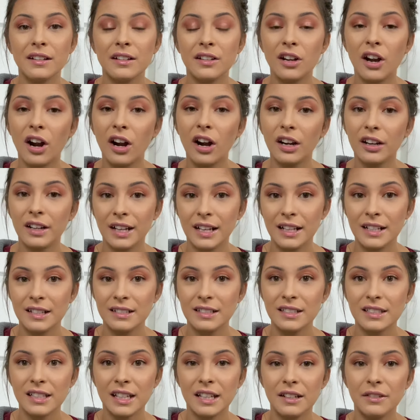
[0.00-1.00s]

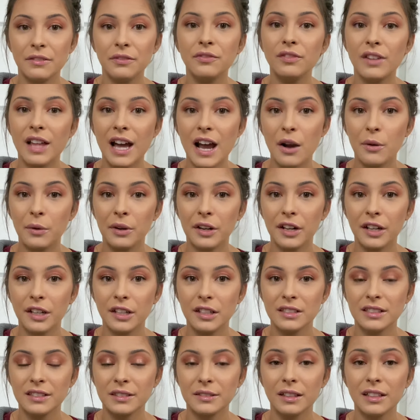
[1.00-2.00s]
gardens and
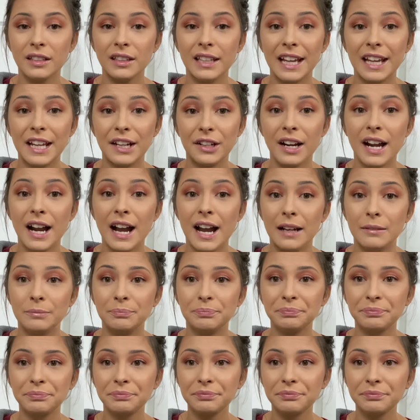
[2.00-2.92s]
flowers later on.